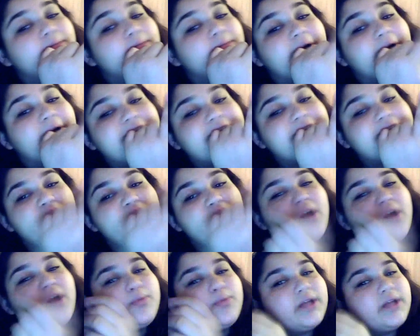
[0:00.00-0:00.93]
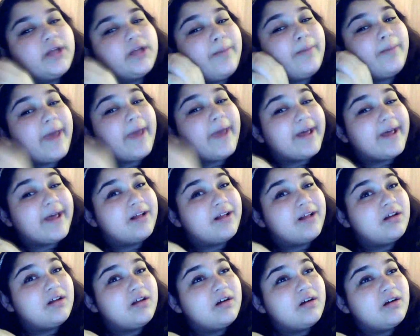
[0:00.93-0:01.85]
but it's showing up really
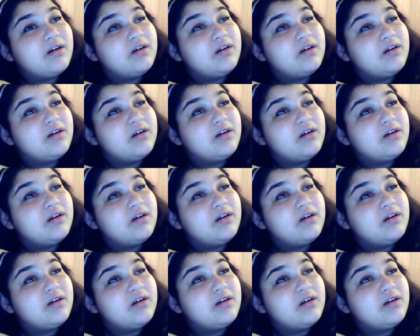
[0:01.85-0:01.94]
pale.